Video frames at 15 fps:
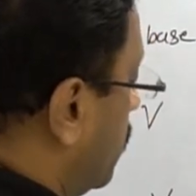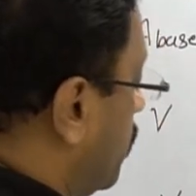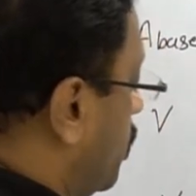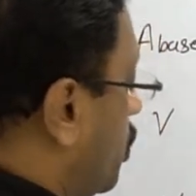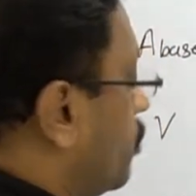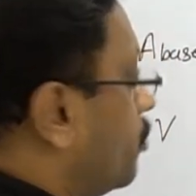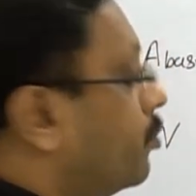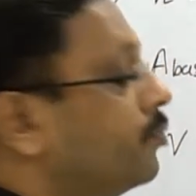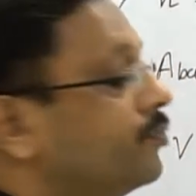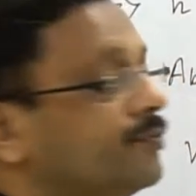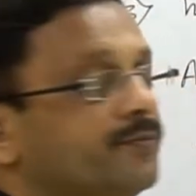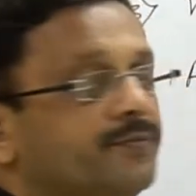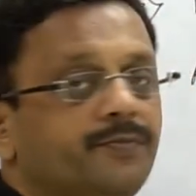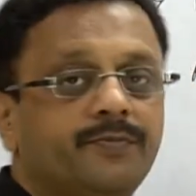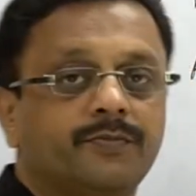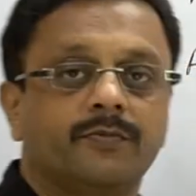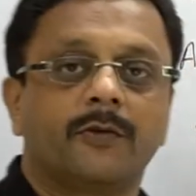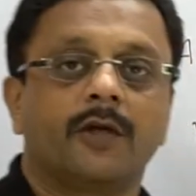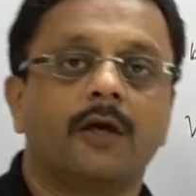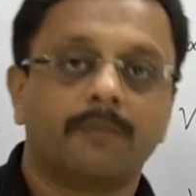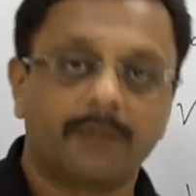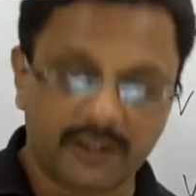cube
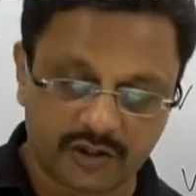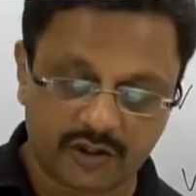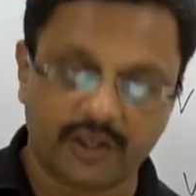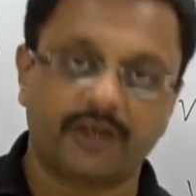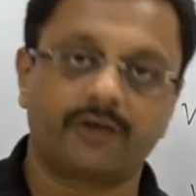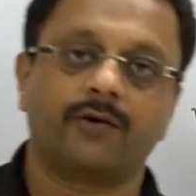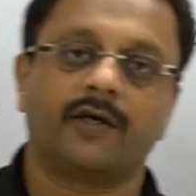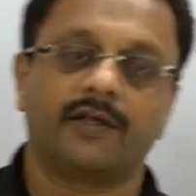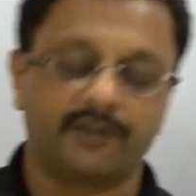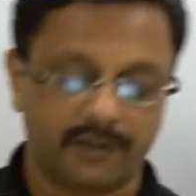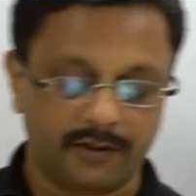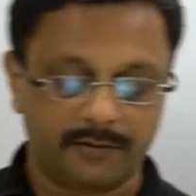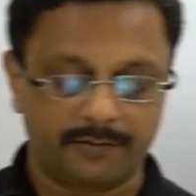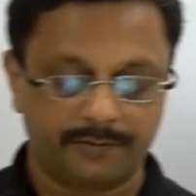please check your answer